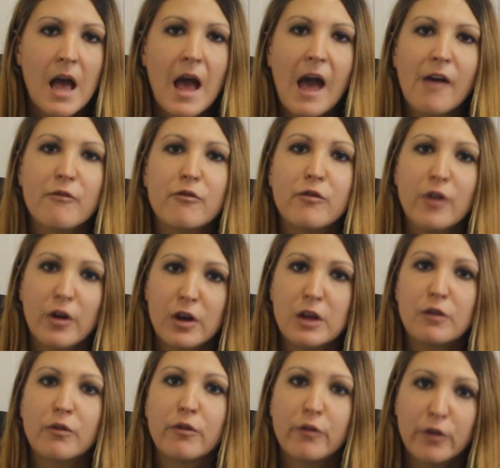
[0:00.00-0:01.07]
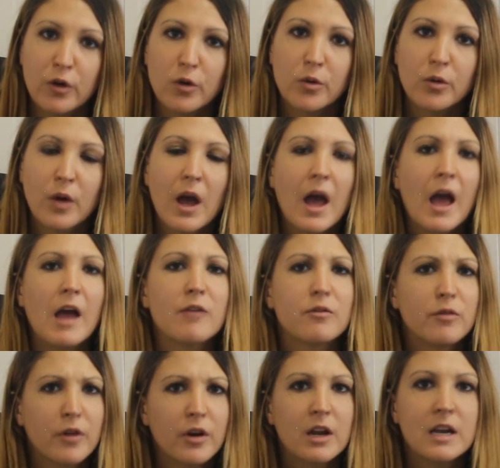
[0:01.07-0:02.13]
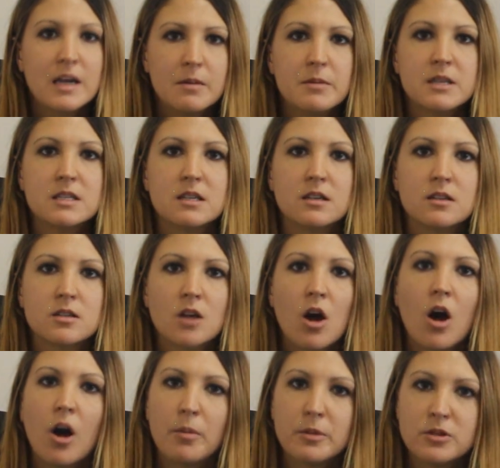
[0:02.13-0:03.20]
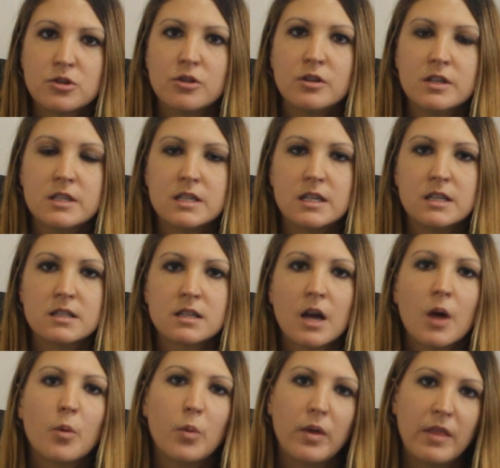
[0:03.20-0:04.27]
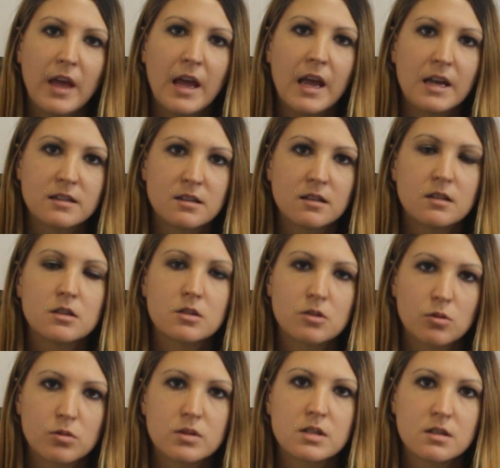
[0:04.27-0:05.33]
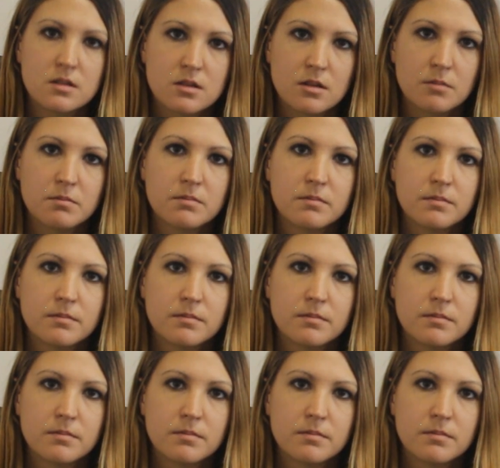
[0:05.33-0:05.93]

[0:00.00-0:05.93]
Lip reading: have very few and very limited opportunities when they exit the school system.